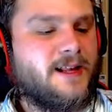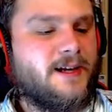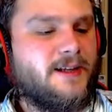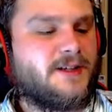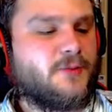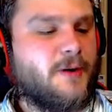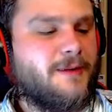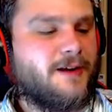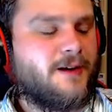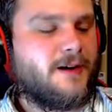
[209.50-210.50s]
and he's
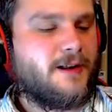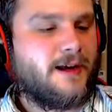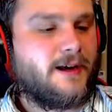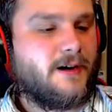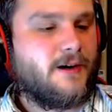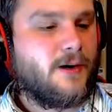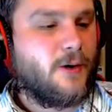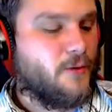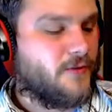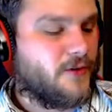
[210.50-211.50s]
swimming like
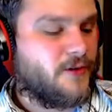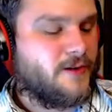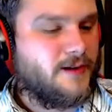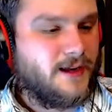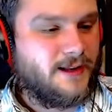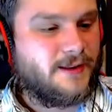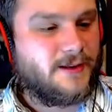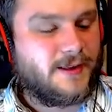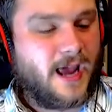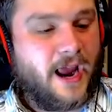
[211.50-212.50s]
over
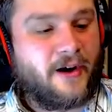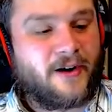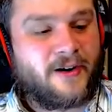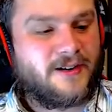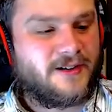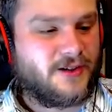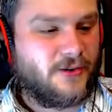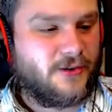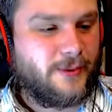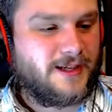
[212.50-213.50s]
into the air,
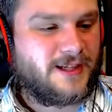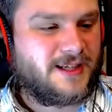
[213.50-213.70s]
so we just